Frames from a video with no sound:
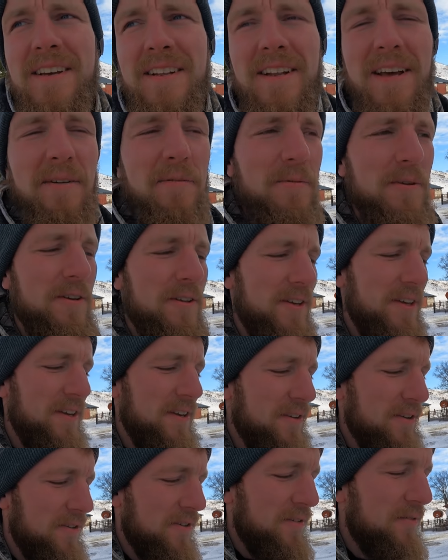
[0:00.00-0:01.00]
not real
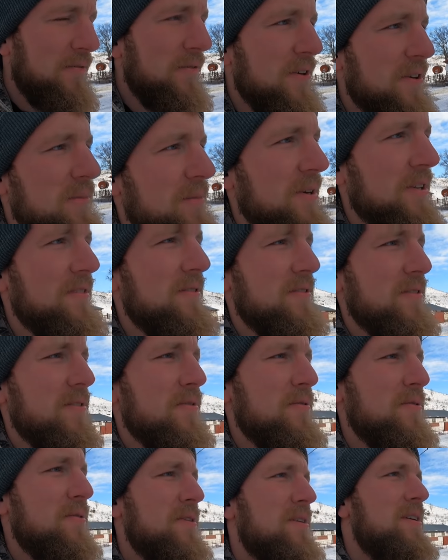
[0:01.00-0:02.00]
eager to film it,
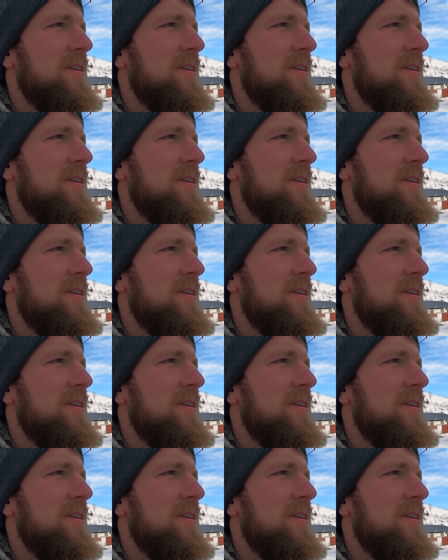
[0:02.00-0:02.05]
so